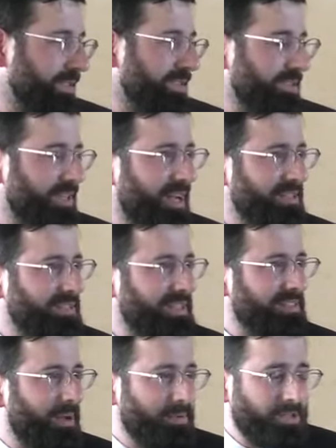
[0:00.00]
So God
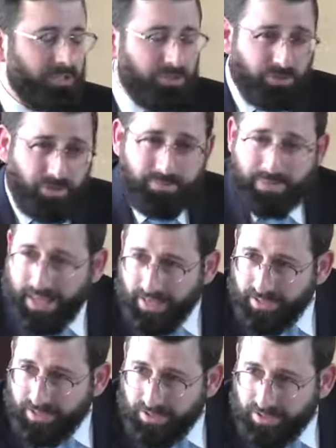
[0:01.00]
says, I'm going to destroy
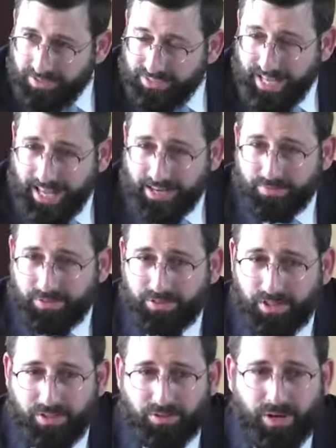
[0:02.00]
man because the animals
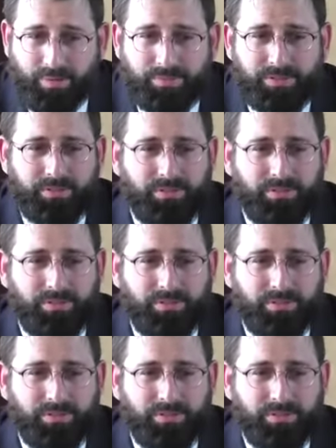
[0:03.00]
are corrupt.